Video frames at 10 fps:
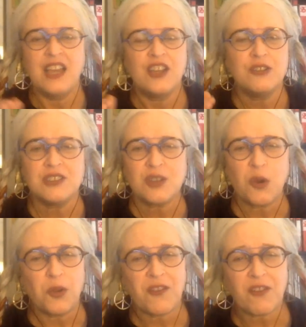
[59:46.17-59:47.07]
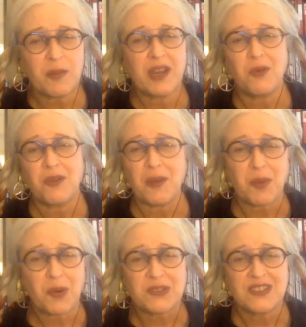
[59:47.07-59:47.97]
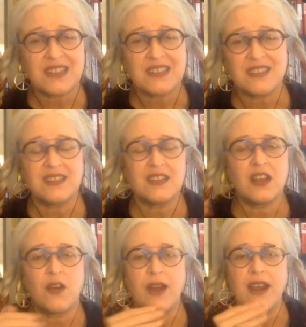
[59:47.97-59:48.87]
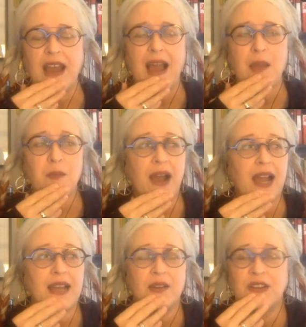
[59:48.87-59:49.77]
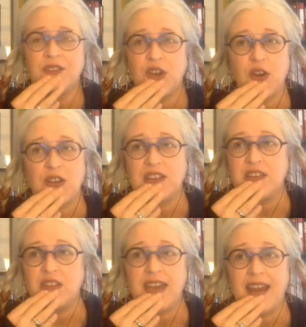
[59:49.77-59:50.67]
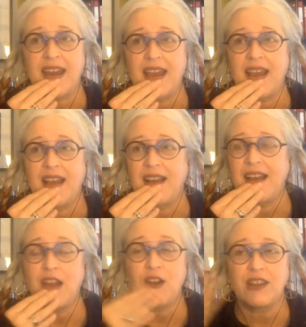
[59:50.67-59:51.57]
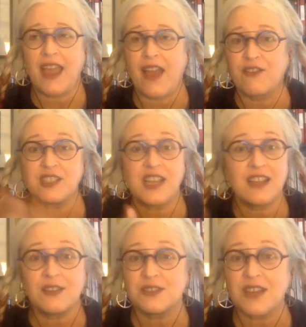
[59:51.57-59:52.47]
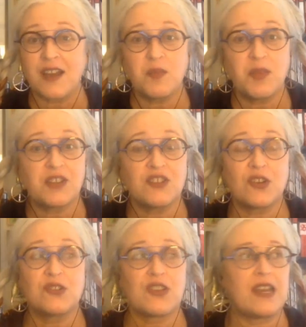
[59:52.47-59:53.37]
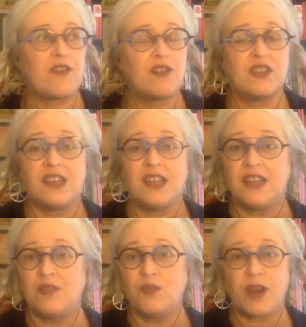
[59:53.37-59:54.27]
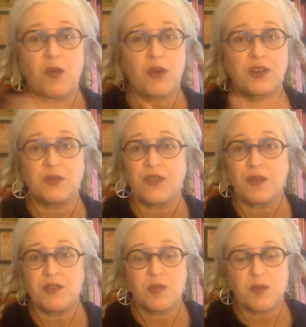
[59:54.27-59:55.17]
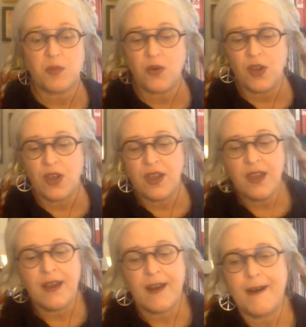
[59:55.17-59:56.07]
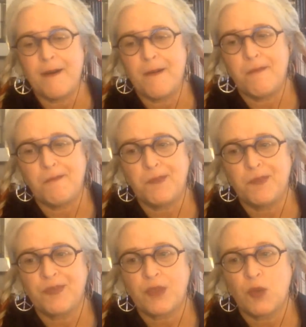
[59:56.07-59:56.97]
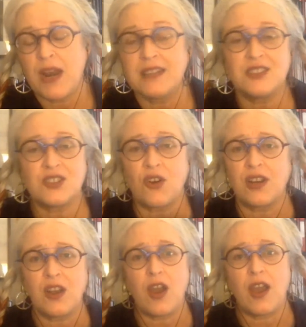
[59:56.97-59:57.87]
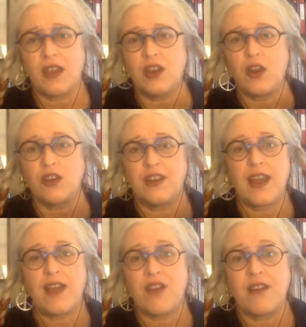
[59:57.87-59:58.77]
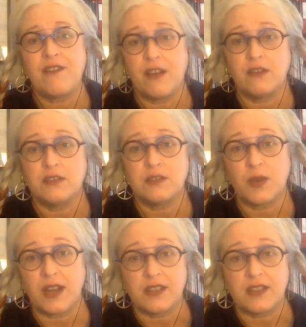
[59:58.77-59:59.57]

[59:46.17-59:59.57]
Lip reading: you just told everybody where that person is, and I don't even hardly do that. I hardly ever take those kind of pictures. I never did when I worked with famous people. When I started, you didn't have iPhones when I